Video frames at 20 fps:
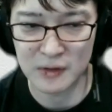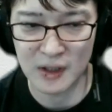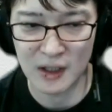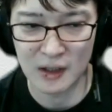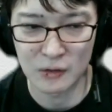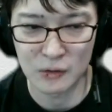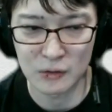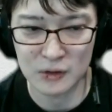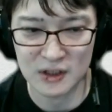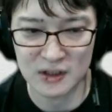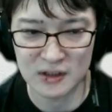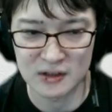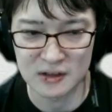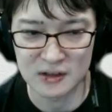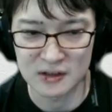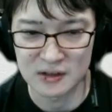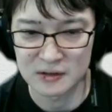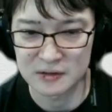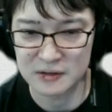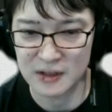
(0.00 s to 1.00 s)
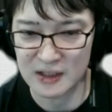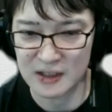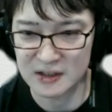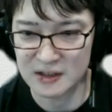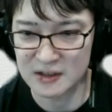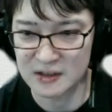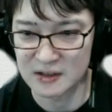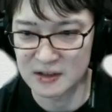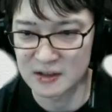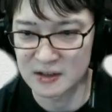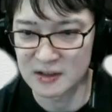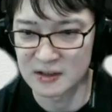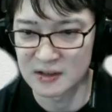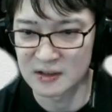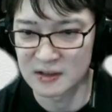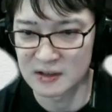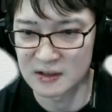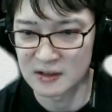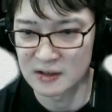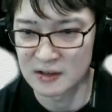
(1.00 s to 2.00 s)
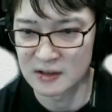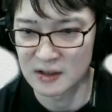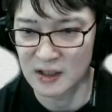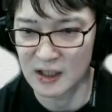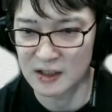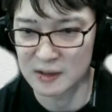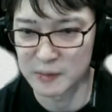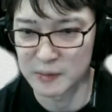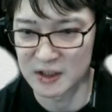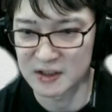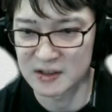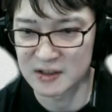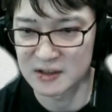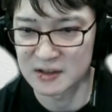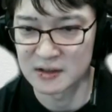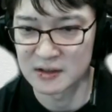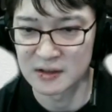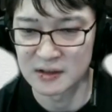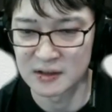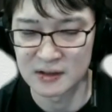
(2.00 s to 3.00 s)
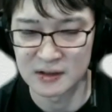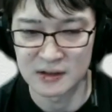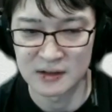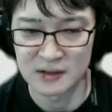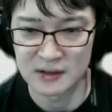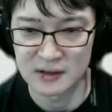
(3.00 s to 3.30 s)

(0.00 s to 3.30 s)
function, so there are two